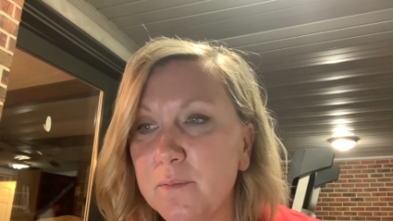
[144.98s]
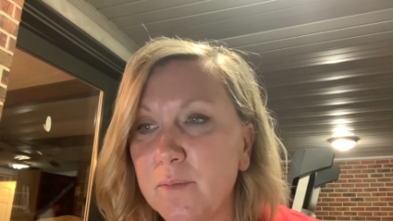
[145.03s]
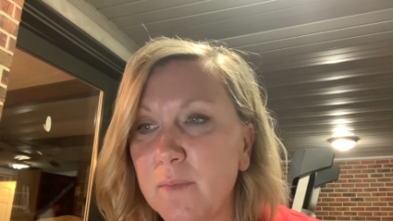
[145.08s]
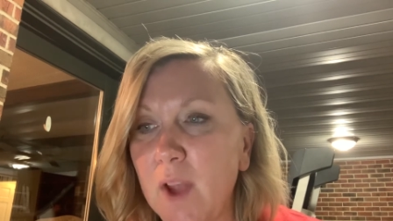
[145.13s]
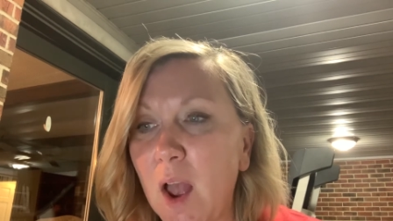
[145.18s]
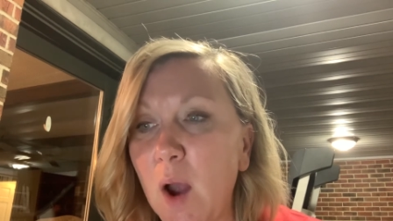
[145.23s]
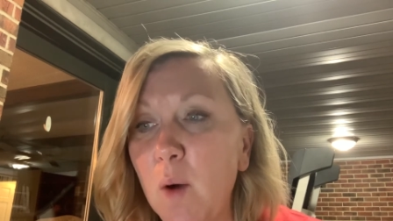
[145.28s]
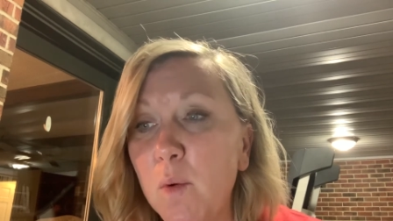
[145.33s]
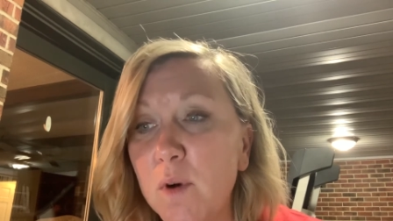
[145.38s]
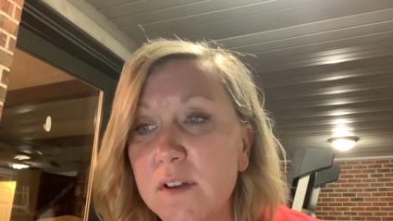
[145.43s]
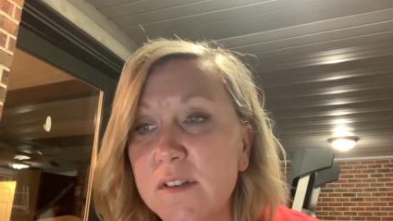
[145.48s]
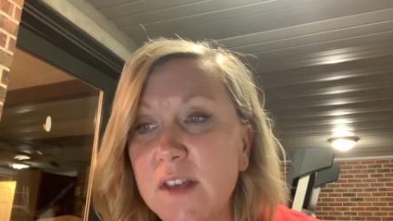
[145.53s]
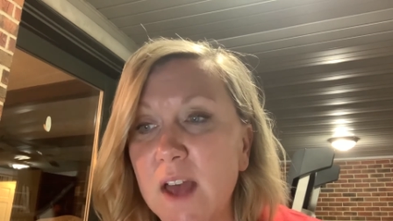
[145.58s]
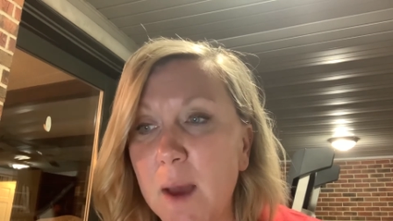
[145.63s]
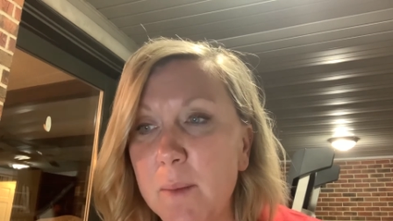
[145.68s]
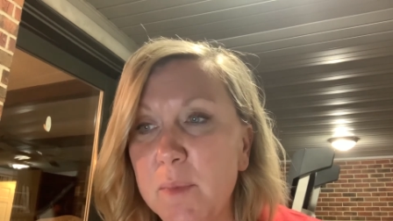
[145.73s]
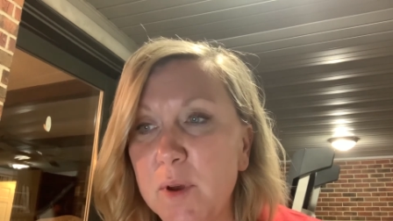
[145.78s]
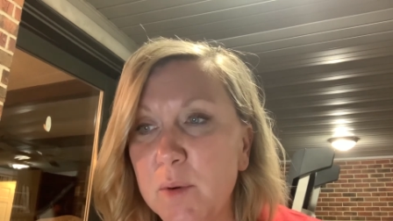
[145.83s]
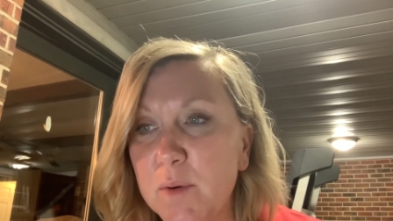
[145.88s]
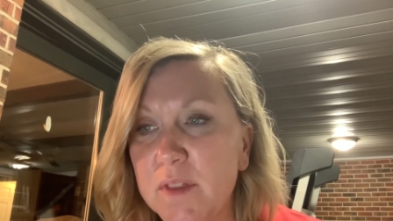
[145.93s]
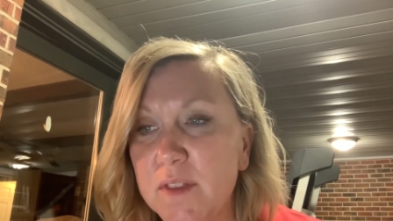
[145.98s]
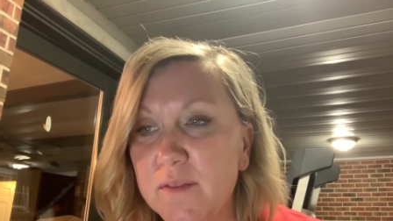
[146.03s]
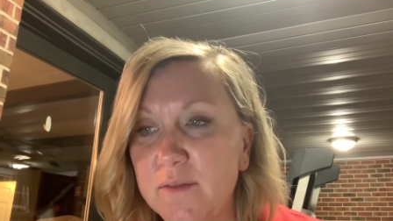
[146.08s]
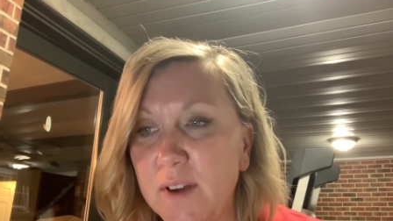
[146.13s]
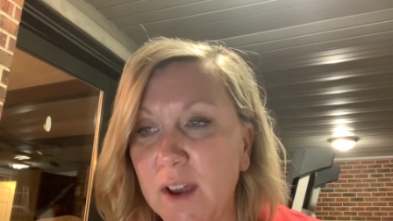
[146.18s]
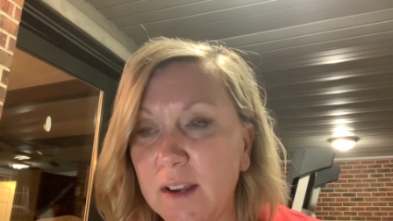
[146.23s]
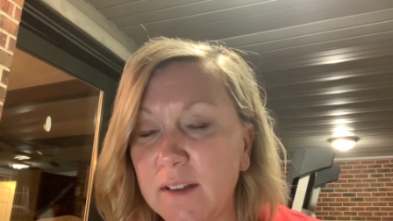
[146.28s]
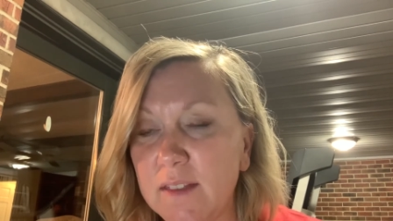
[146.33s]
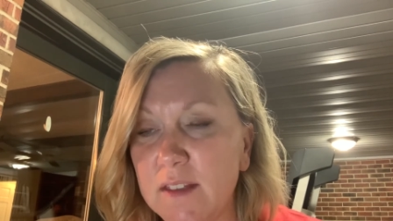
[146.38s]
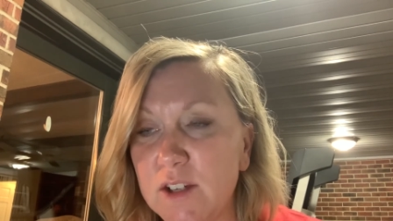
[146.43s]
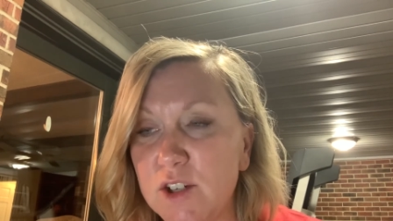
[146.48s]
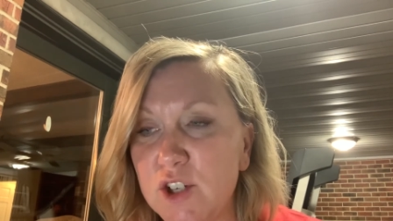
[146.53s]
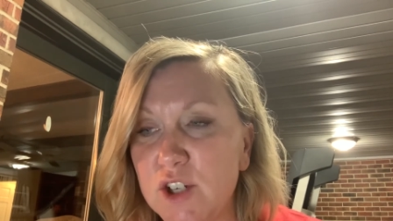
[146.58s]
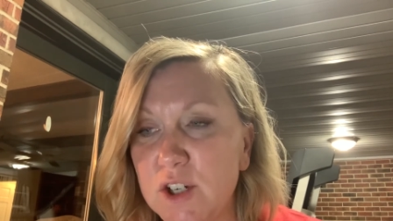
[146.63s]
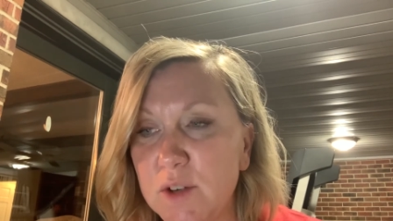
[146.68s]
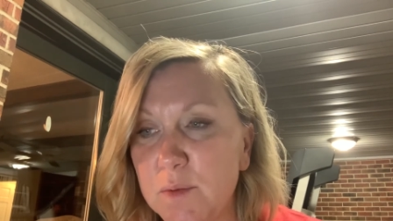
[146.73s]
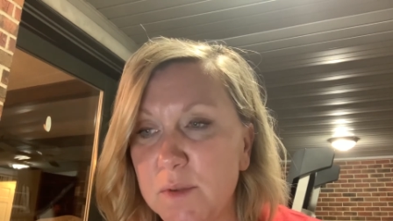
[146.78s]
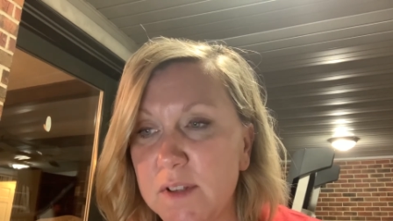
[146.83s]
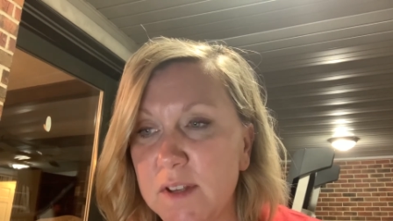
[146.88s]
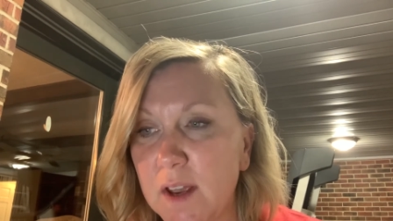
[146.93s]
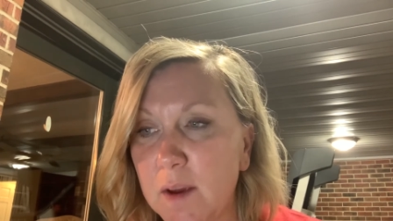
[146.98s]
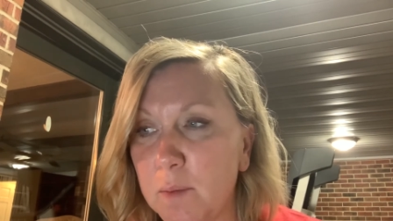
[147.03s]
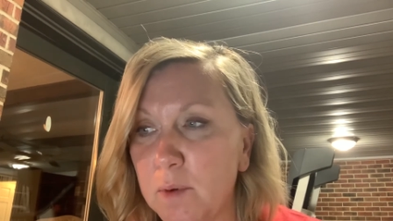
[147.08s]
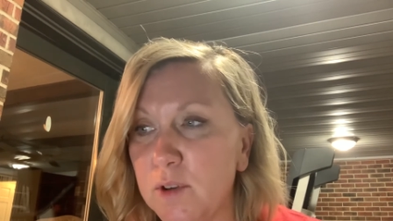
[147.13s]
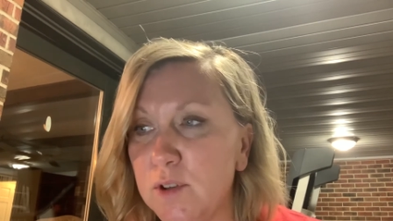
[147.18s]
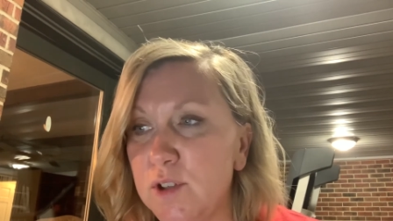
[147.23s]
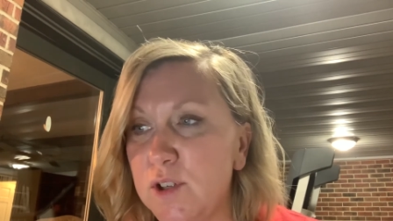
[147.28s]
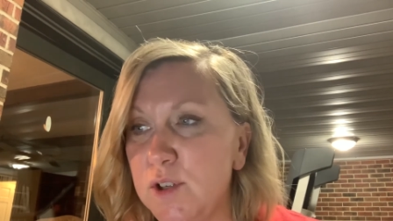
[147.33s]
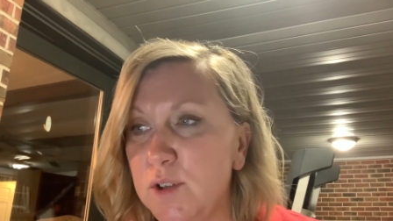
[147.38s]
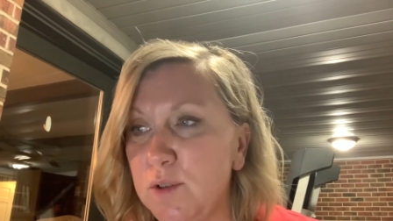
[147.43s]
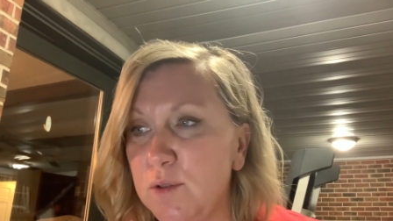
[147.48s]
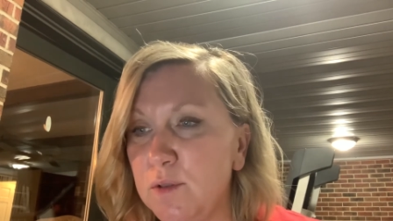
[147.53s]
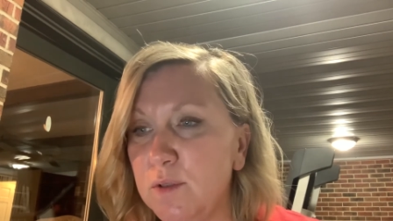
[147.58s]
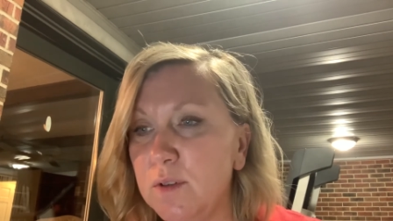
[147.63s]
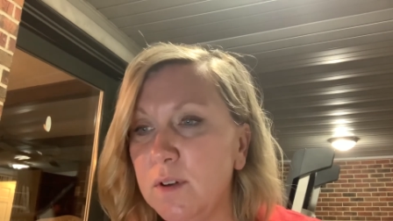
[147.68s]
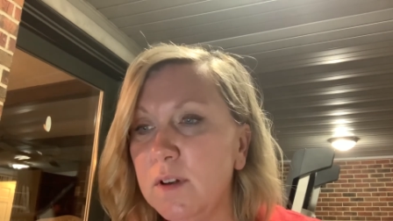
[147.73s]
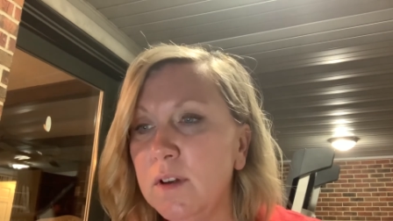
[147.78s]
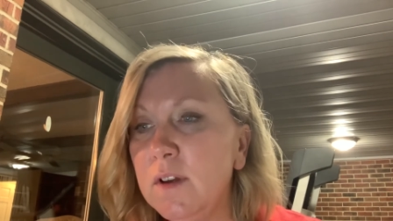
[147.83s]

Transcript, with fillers: I was happy with the fact that she was able to